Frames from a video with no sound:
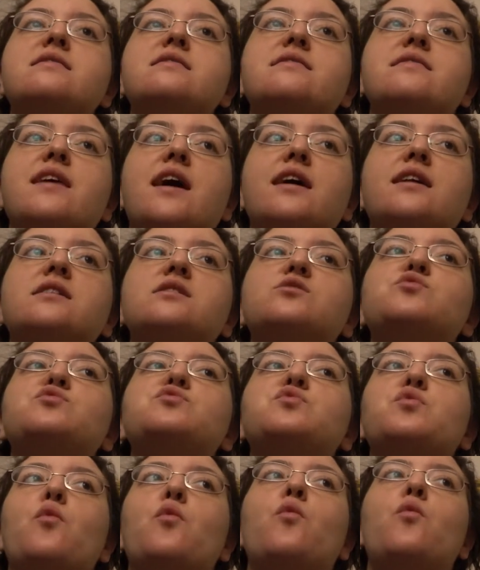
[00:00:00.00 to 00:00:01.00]
that is
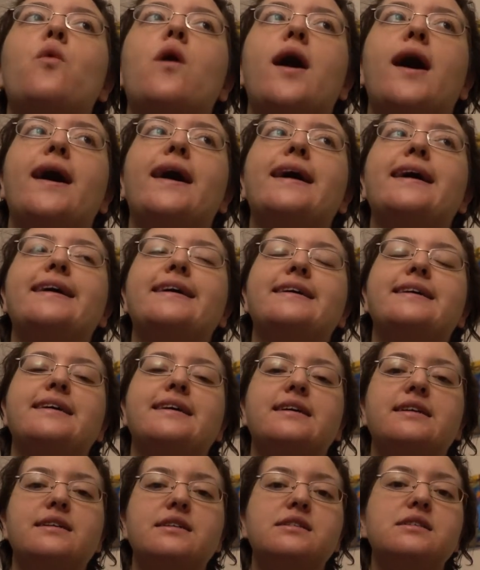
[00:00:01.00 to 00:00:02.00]
why
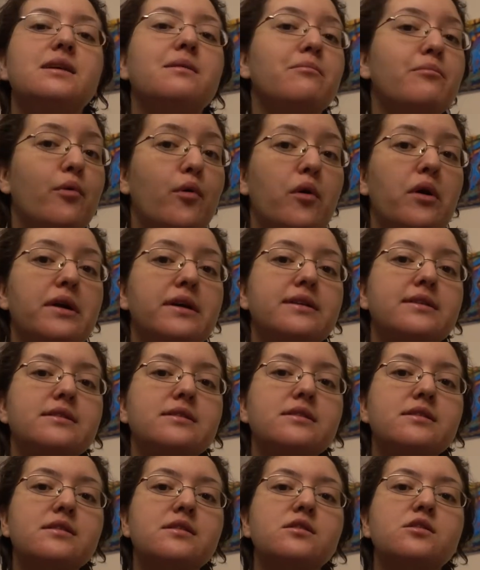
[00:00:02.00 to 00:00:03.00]
it is
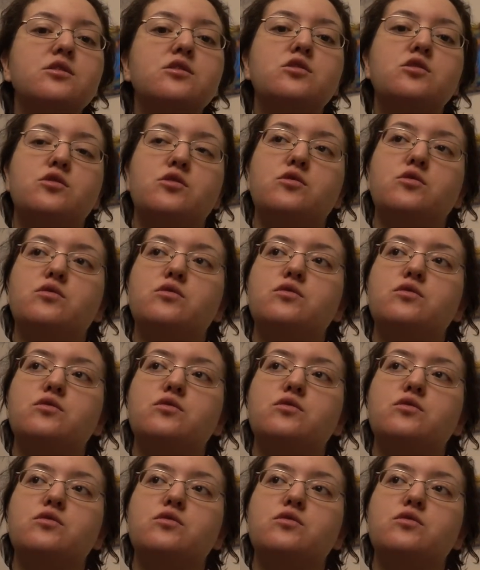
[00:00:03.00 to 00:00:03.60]
important to